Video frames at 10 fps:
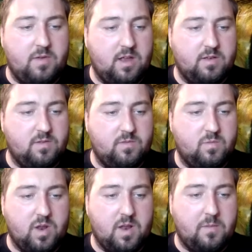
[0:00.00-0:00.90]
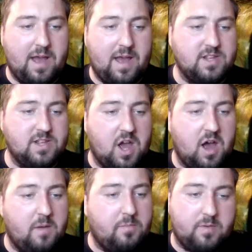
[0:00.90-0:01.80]
Um, we're going to package it
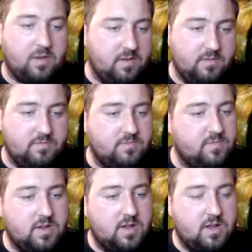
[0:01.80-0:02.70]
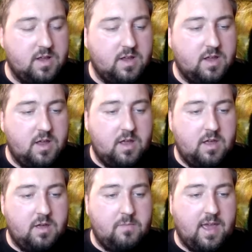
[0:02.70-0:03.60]
up and
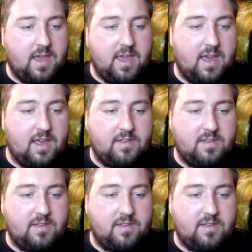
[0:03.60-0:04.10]
make it